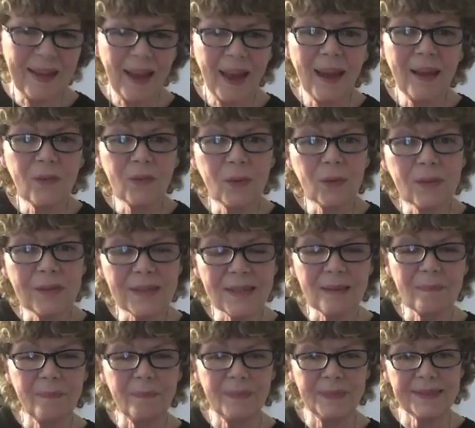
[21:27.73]
And of course,
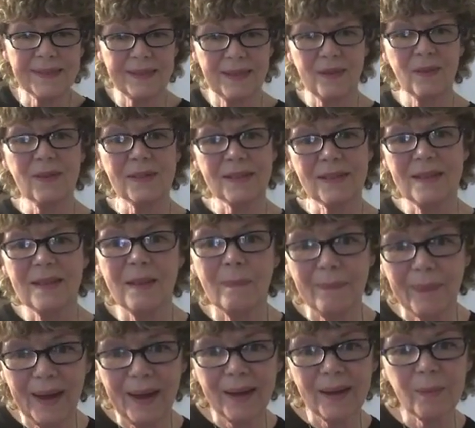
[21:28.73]
seriously, the
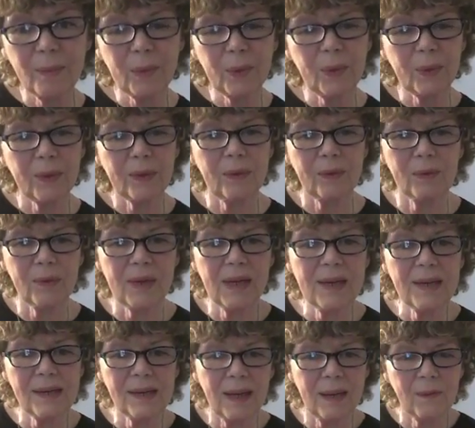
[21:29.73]
Bible
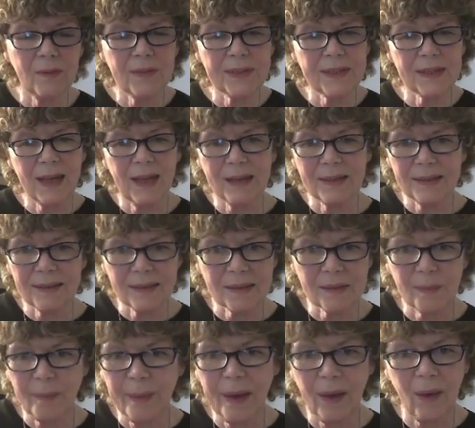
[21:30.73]
really emphasizes
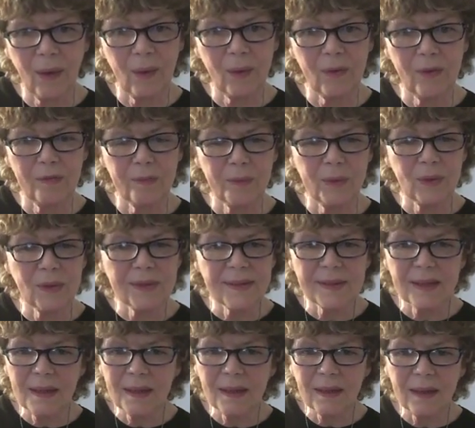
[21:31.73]
the power of
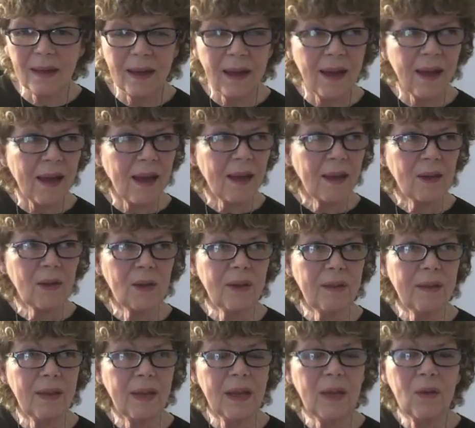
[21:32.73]
music. You
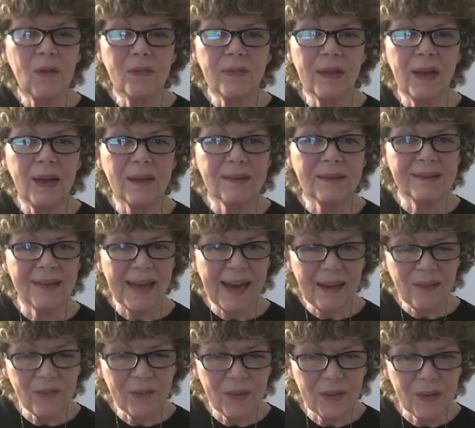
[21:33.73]
can think of young
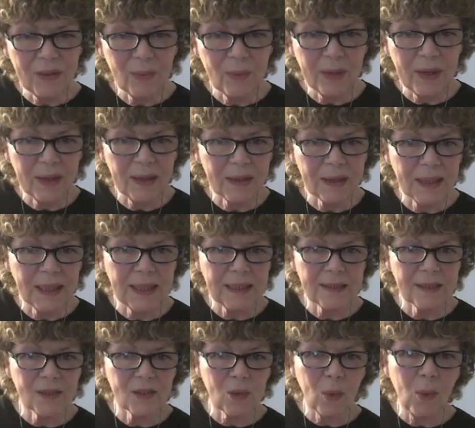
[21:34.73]
David when King
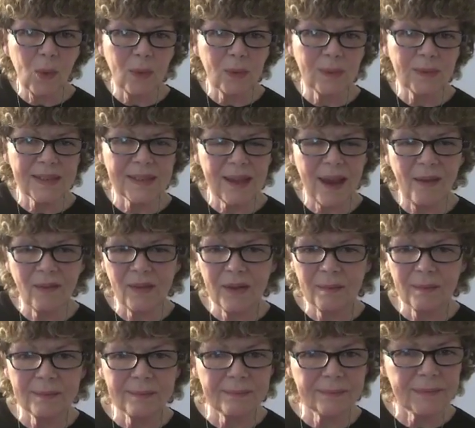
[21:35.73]
Saul was
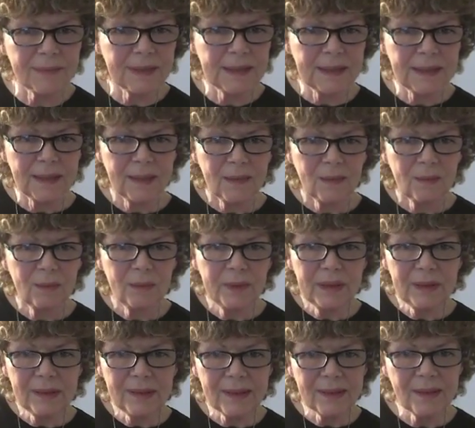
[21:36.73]
having
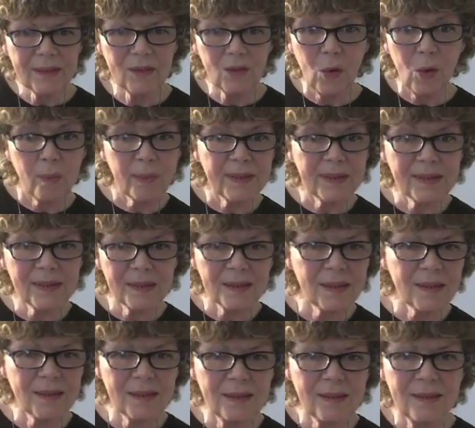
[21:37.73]
real
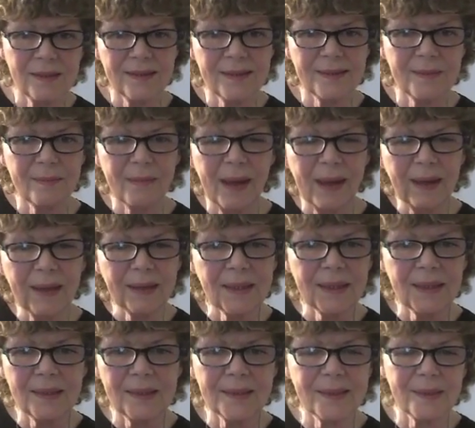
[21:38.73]
disturbances in his
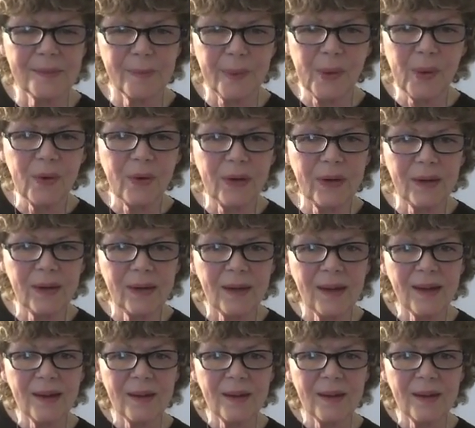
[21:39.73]
mind and his spirit.